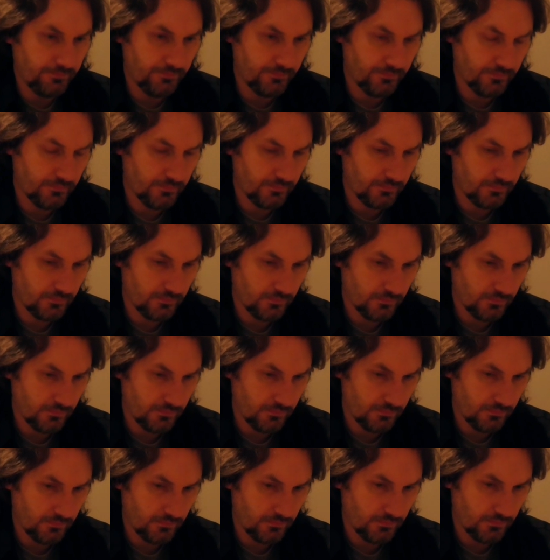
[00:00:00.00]

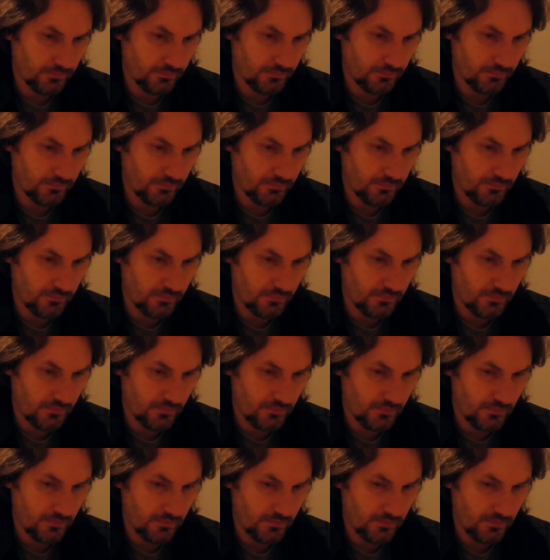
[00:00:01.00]

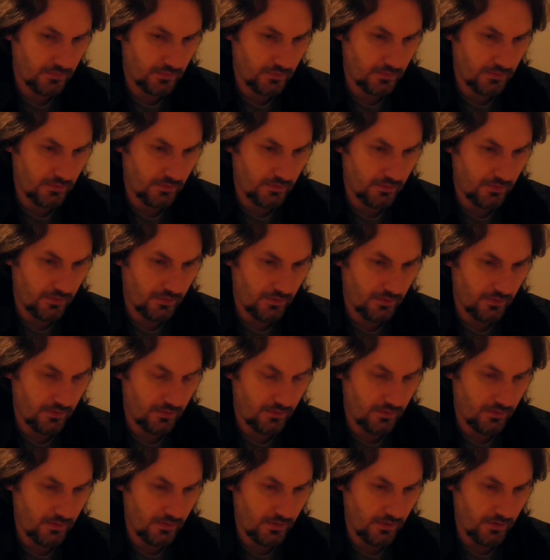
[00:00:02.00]

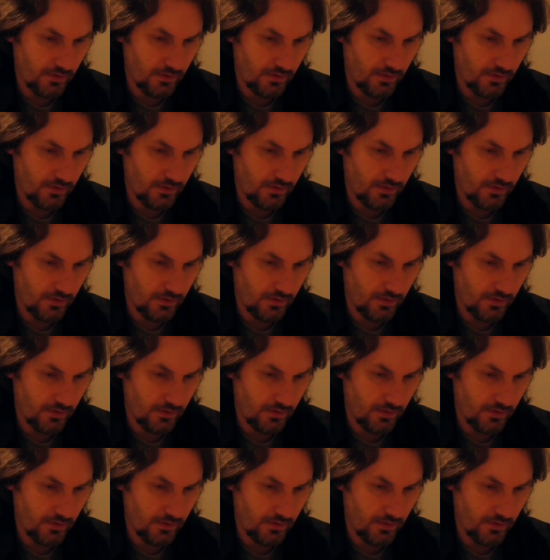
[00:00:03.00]
Nobody speaks.